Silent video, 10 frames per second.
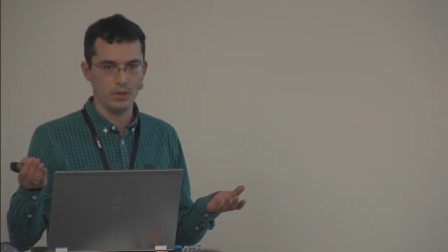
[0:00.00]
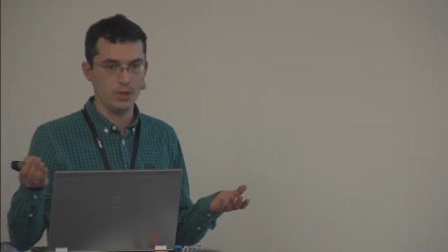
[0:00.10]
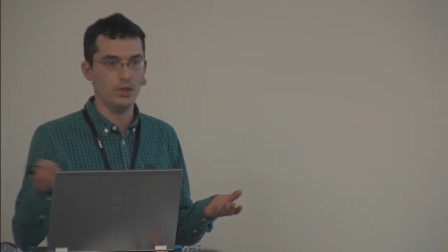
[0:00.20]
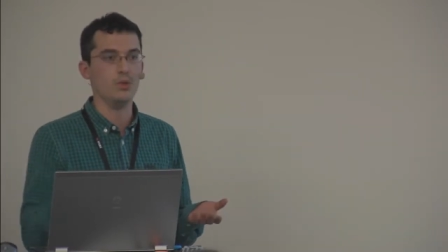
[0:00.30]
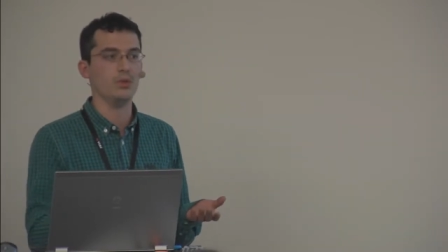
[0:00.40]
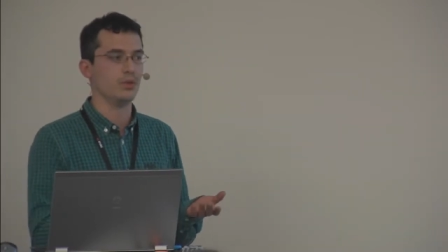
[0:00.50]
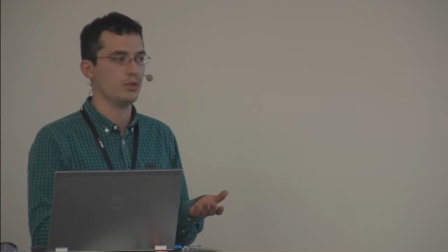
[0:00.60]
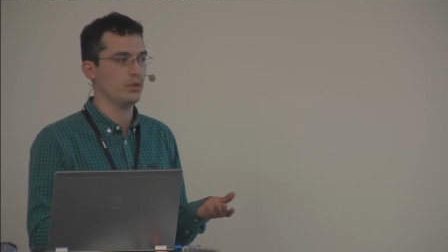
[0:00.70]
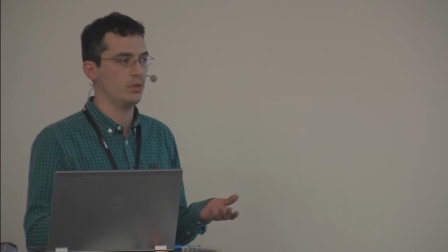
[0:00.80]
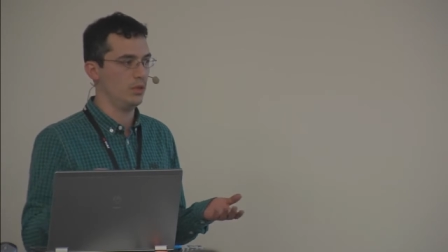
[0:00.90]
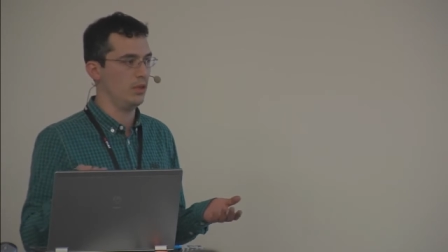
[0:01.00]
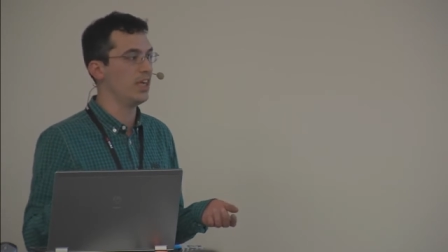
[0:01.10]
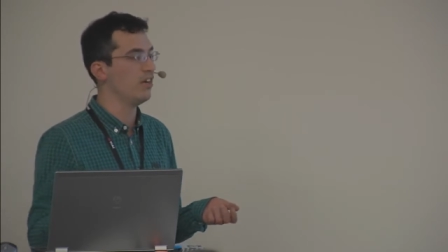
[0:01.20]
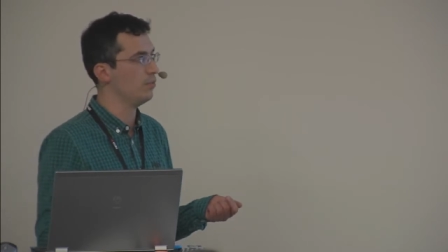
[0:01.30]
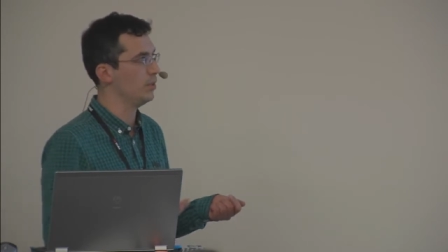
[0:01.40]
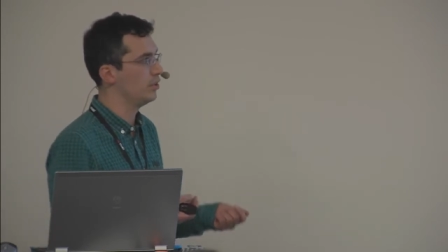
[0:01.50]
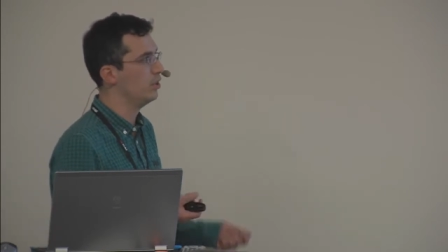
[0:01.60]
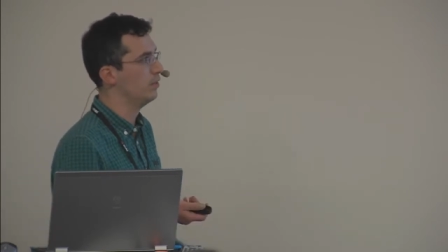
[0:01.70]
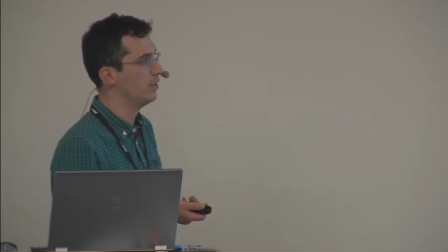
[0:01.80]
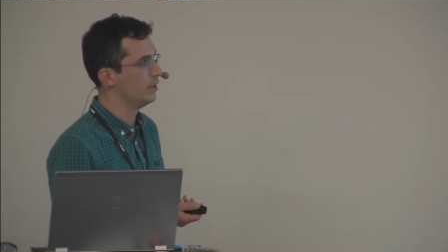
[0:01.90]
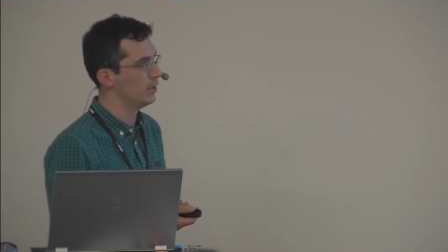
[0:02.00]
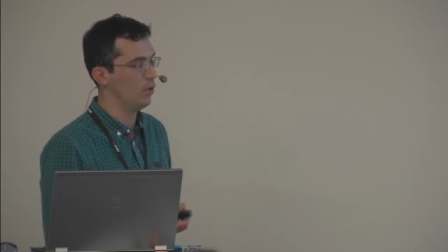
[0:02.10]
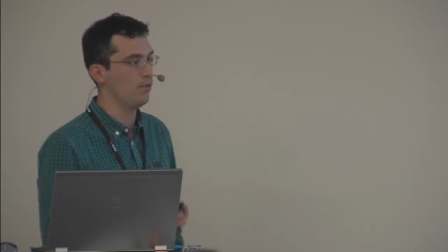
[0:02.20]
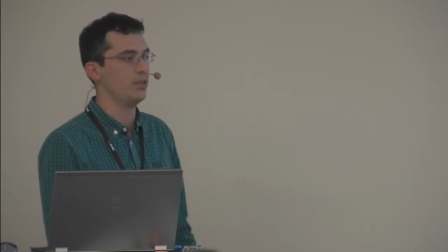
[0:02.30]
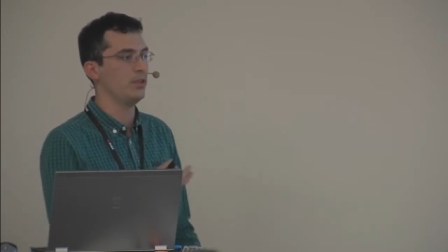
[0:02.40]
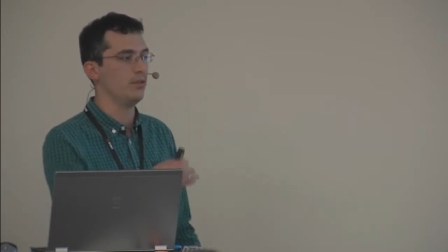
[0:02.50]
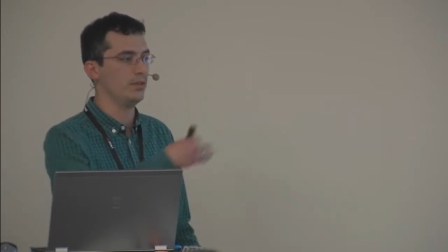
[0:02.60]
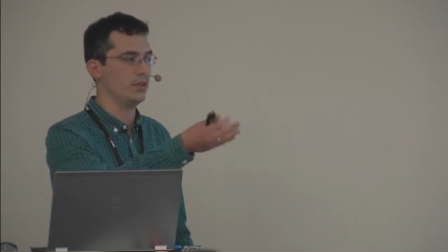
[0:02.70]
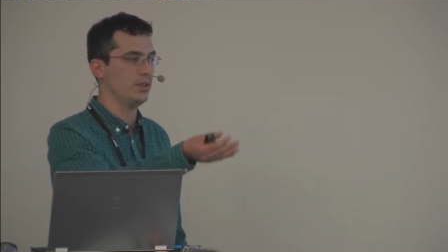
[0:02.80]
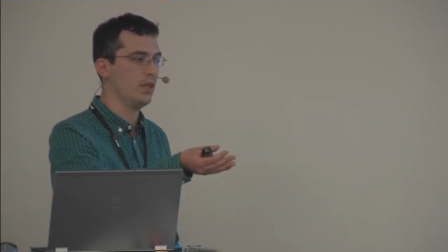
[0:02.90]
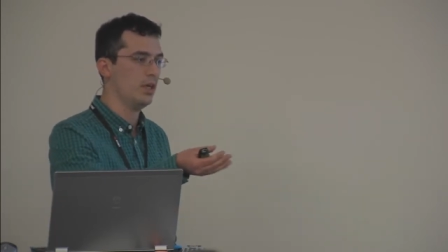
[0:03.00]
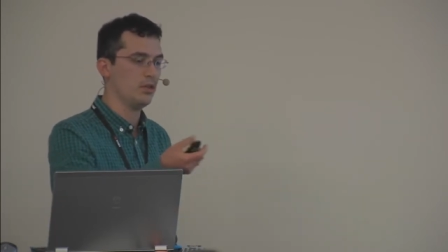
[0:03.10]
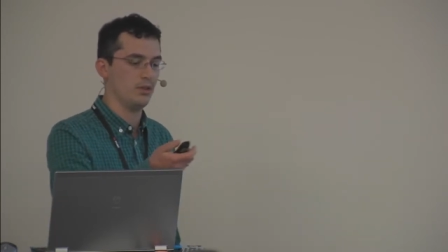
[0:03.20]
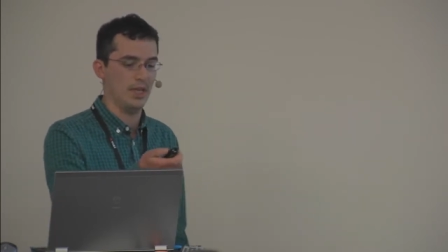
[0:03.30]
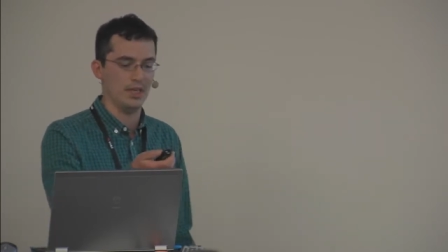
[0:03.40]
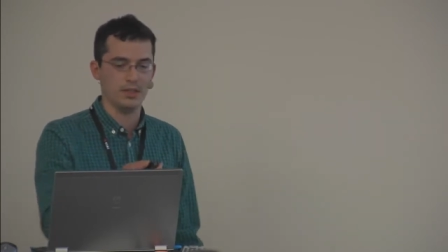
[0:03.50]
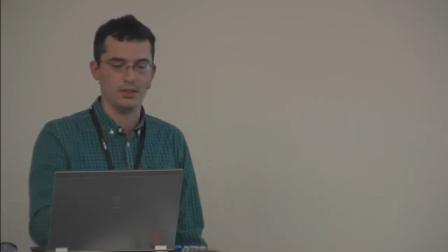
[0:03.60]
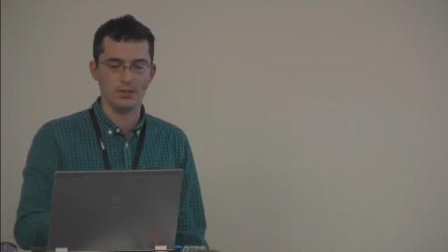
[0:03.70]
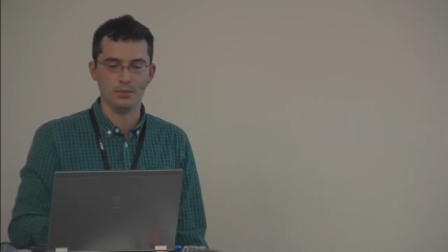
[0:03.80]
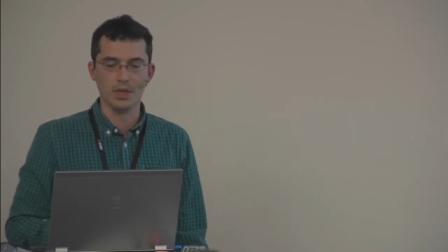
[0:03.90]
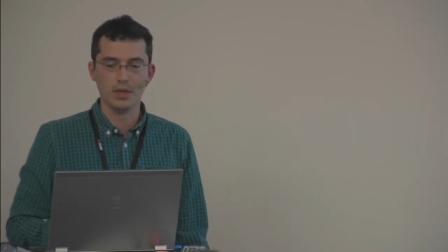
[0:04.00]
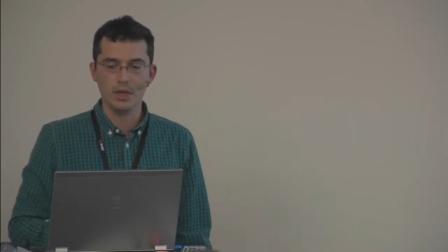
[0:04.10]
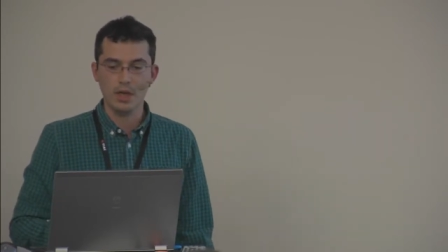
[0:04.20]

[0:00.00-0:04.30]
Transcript: use the government services and offer services to the end consumer